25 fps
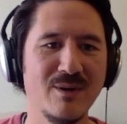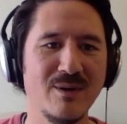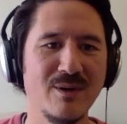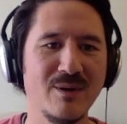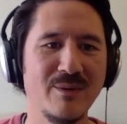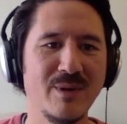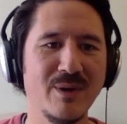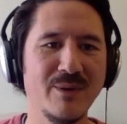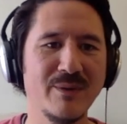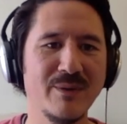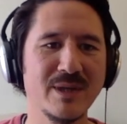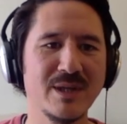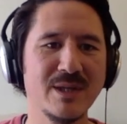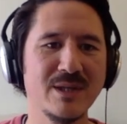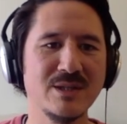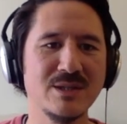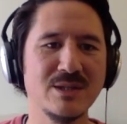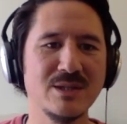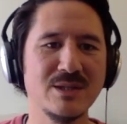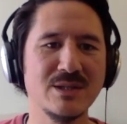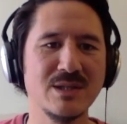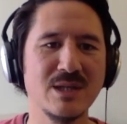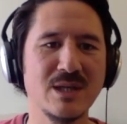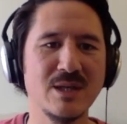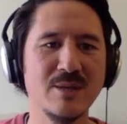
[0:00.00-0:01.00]
around the
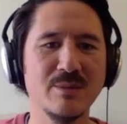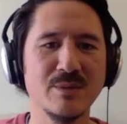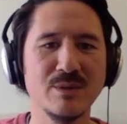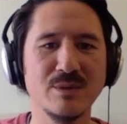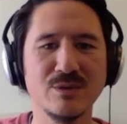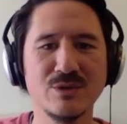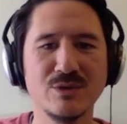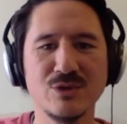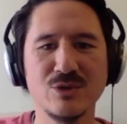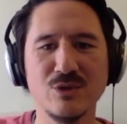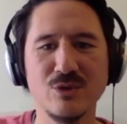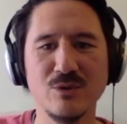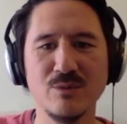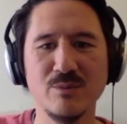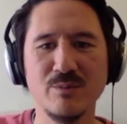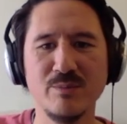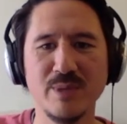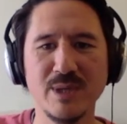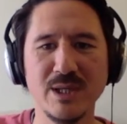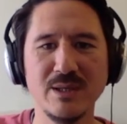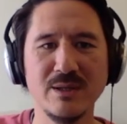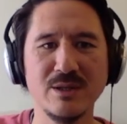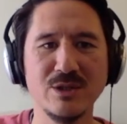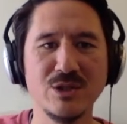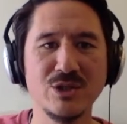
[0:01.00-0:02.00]
kitchen table to
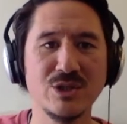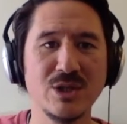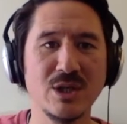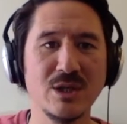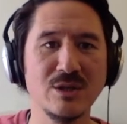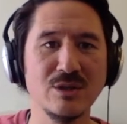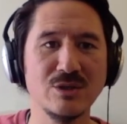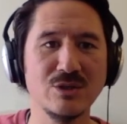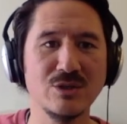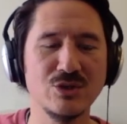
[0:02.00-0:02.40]
being the Shannon